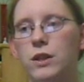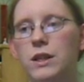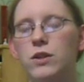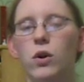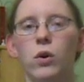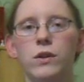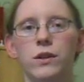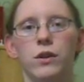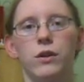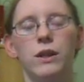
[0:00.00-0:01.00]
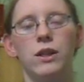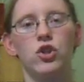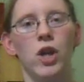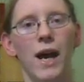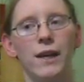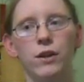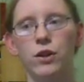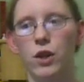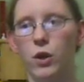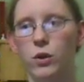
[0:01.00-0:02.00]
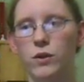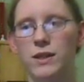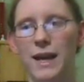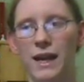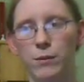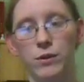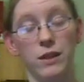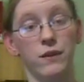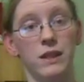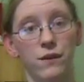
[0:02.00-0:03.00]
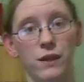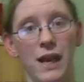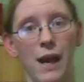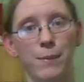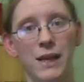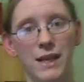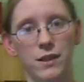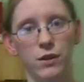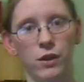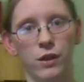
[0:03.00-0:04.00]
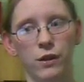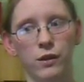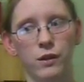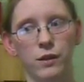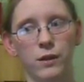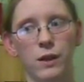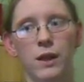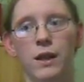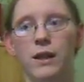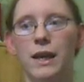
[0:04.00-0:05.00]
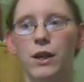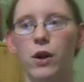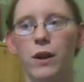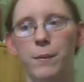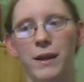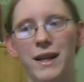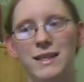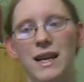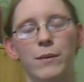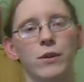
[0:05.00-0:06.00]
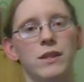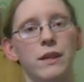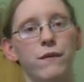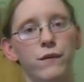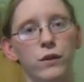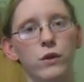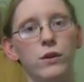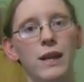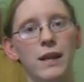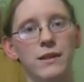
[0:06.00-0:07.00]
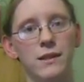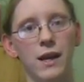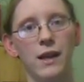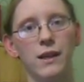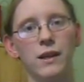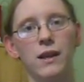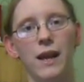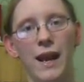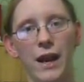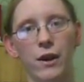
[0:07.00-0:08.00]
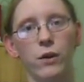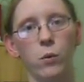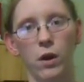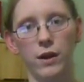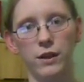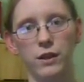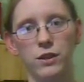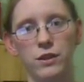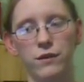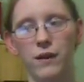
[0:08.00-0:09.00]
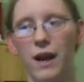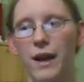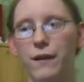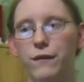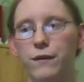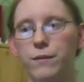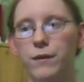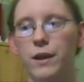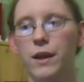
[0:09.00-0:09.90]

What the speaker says: So these goals include that the child knows that animals live in different habitats on Earth. They know that plants and animals need food, sun, air, and water to survive.